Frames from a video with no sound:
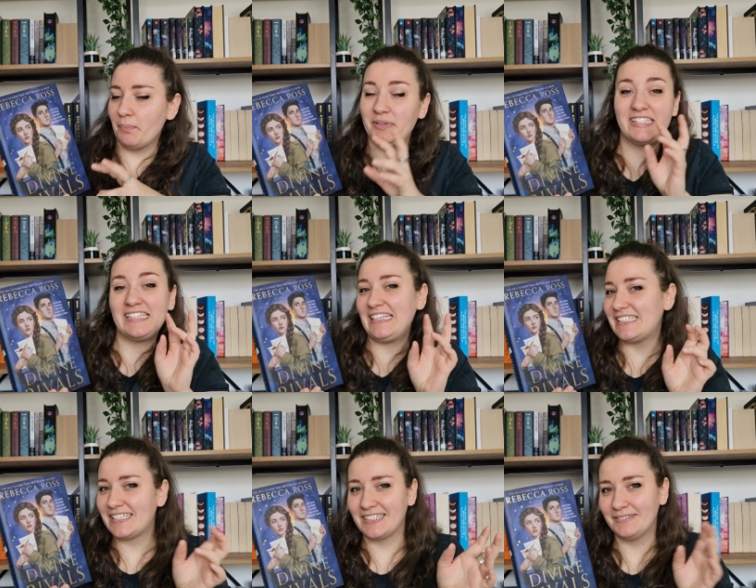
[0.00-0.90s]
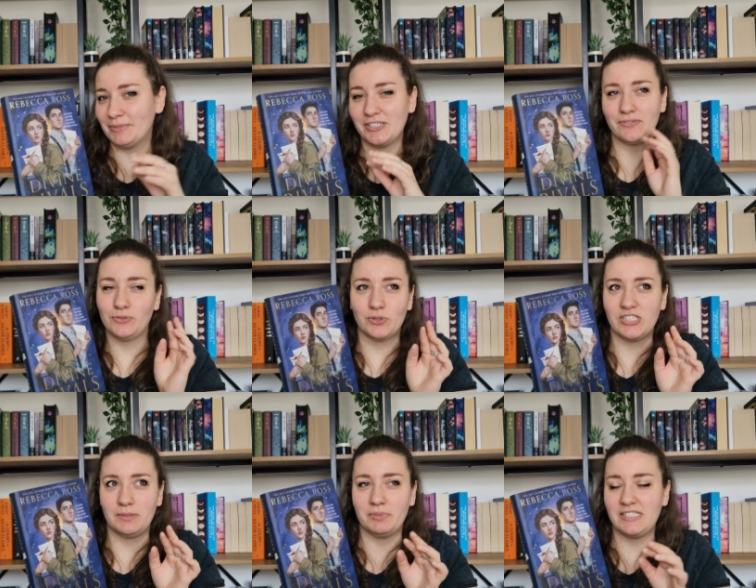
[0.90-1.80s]
petite, because of course
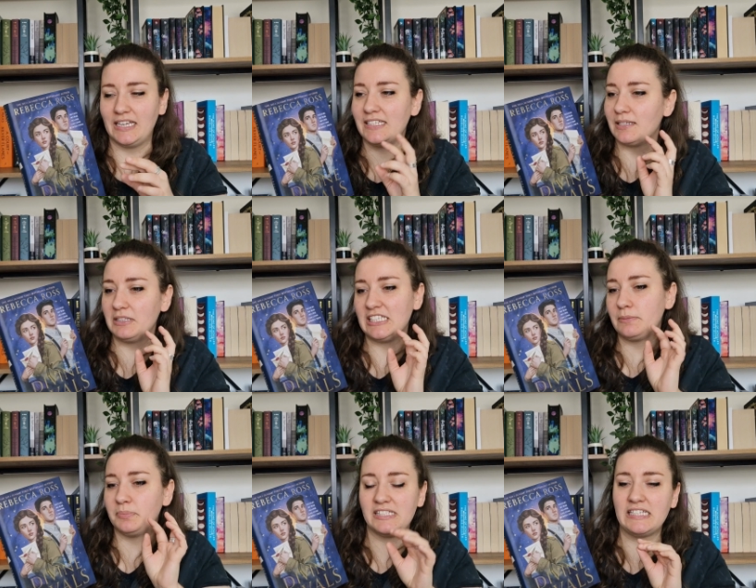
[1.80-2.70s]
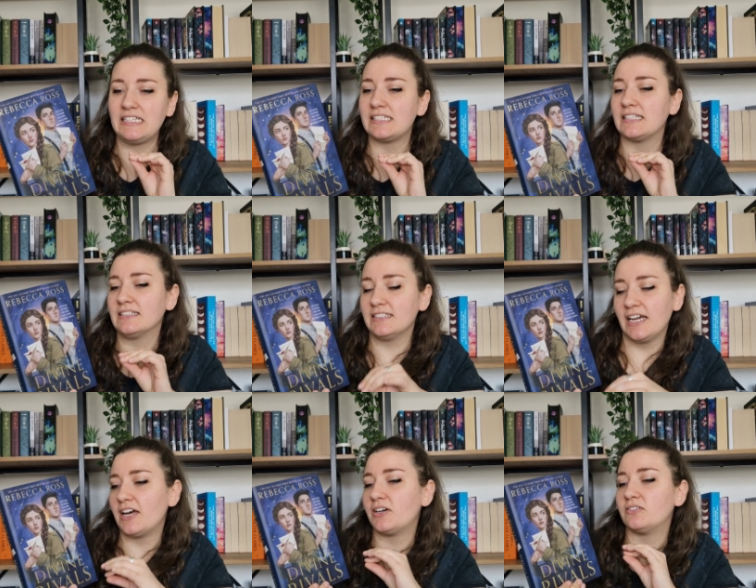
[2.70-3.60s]
she's petite, this petite
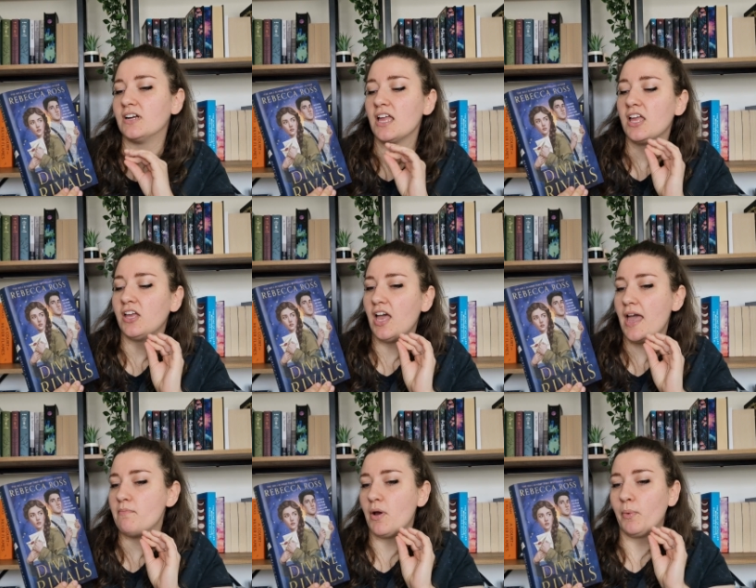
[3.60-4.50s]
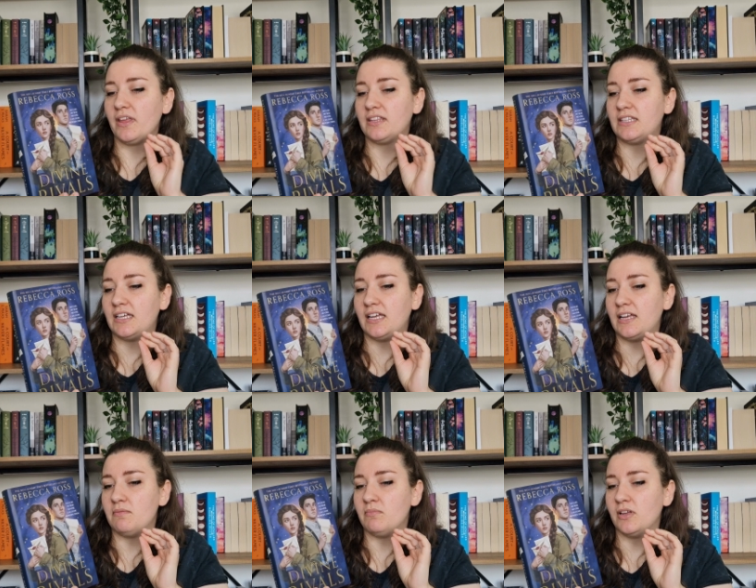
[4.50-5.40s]
girl um, with
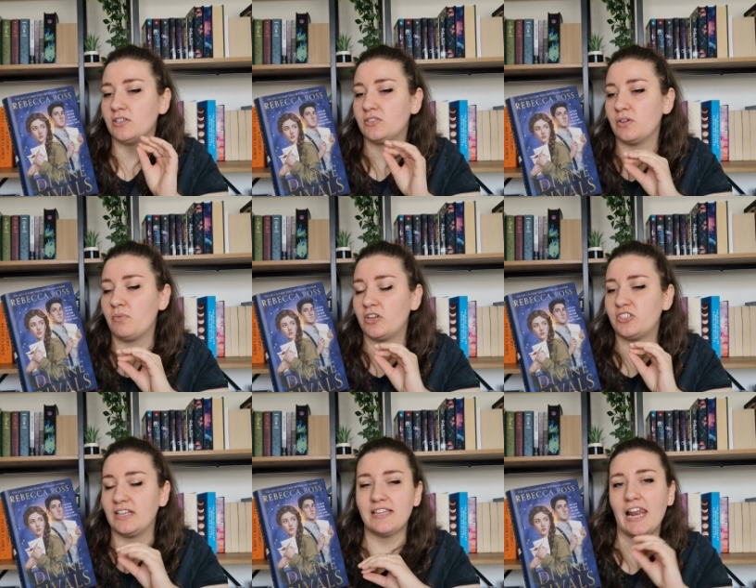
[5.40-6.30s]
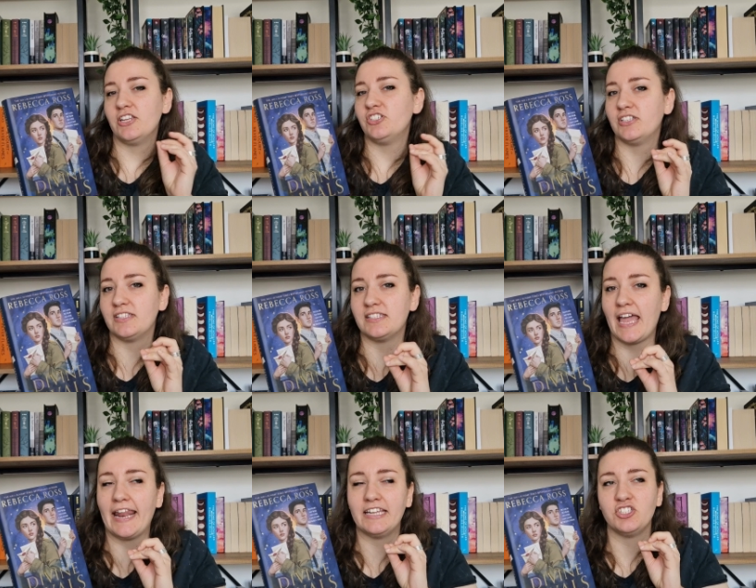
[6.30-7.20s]
um, so much intelligence
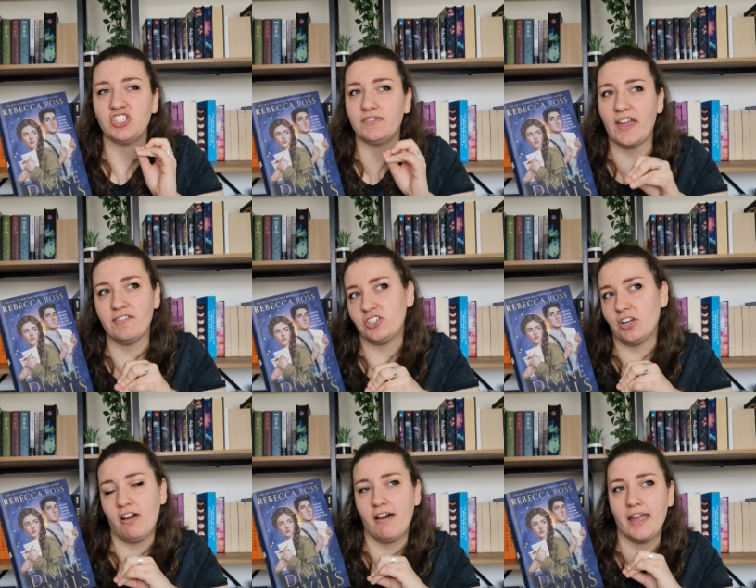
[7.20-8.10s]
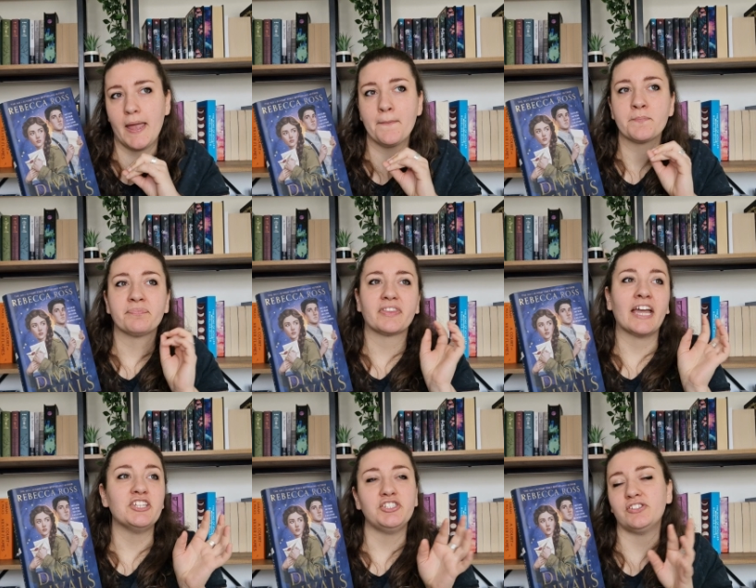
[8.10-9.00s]
and, she's very shy
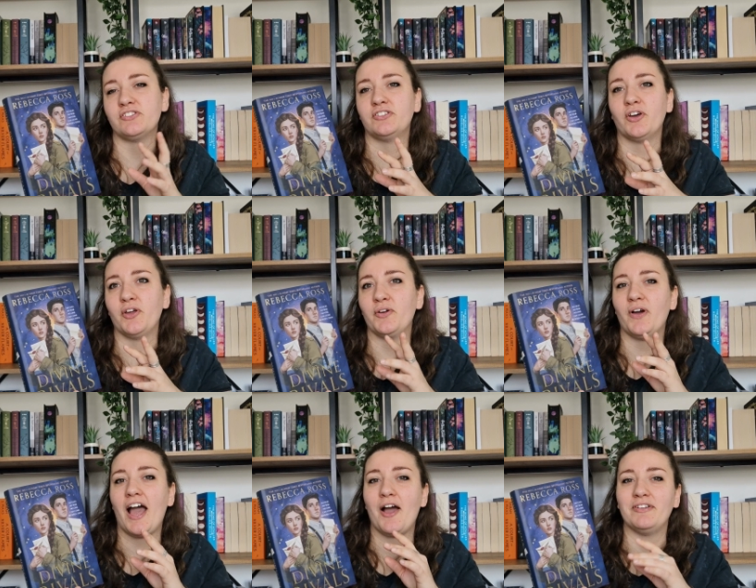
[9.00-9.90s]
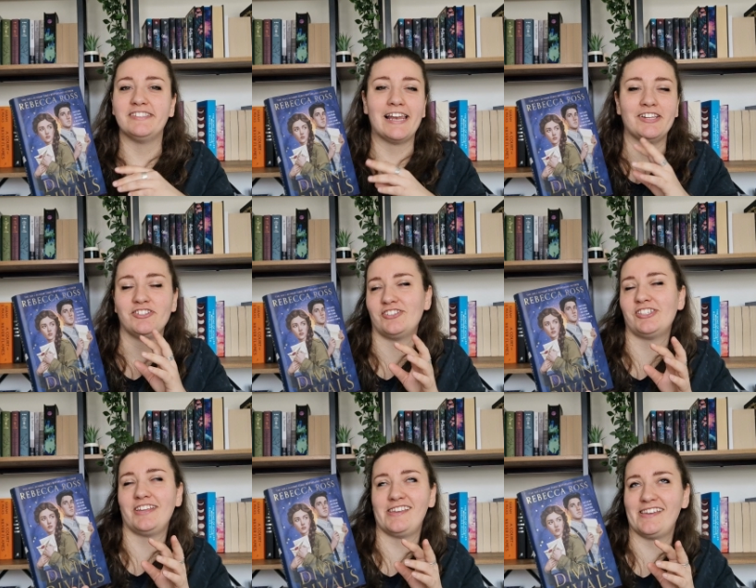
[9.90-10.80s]
and she doesn't know how intelligent
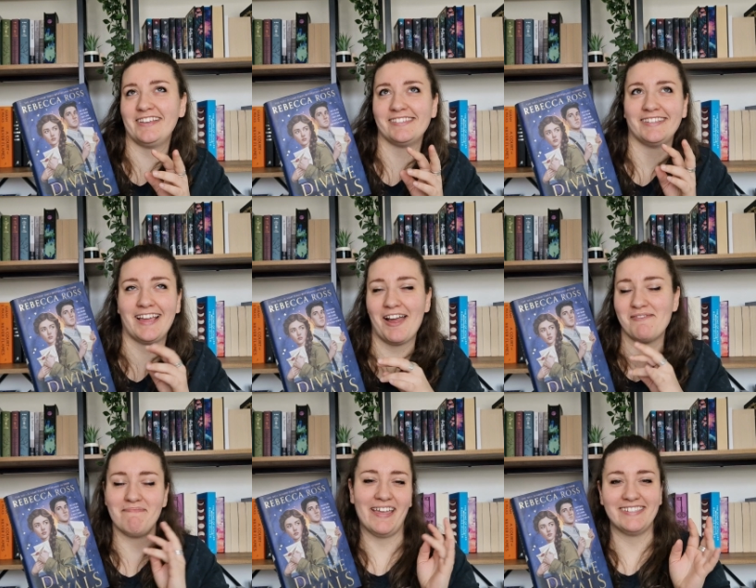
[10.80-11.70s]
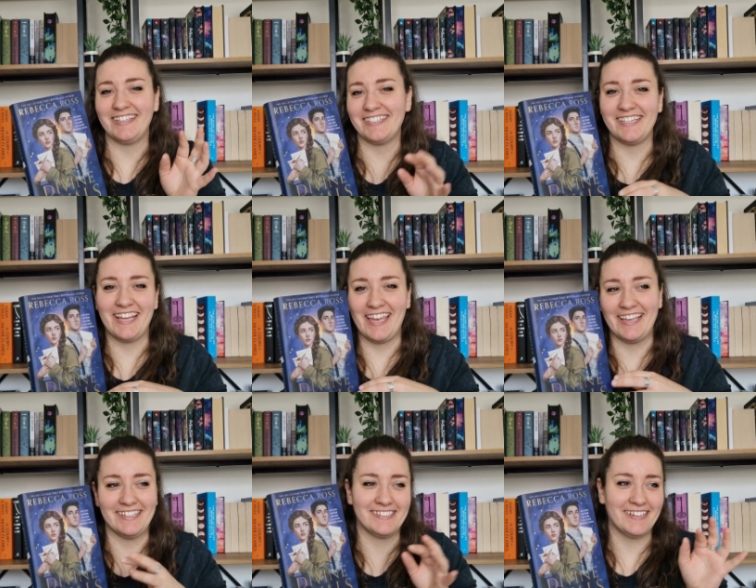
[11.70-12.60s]
she is and how amazing she
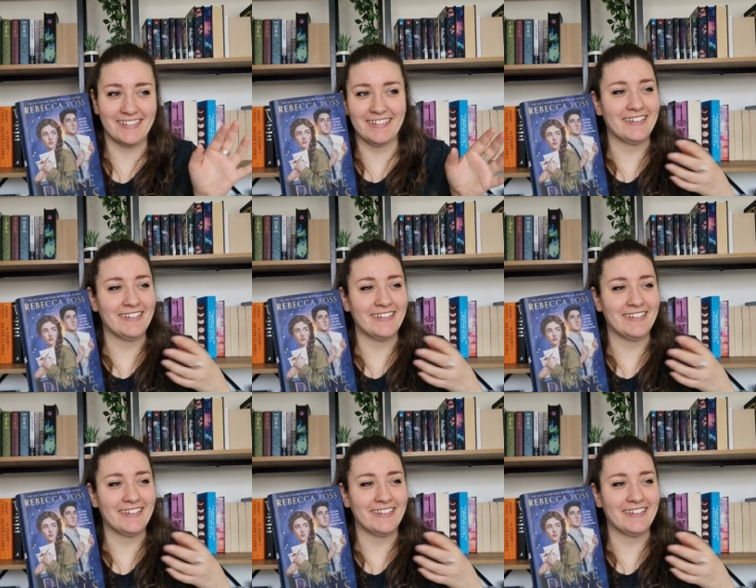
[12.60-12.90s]
is.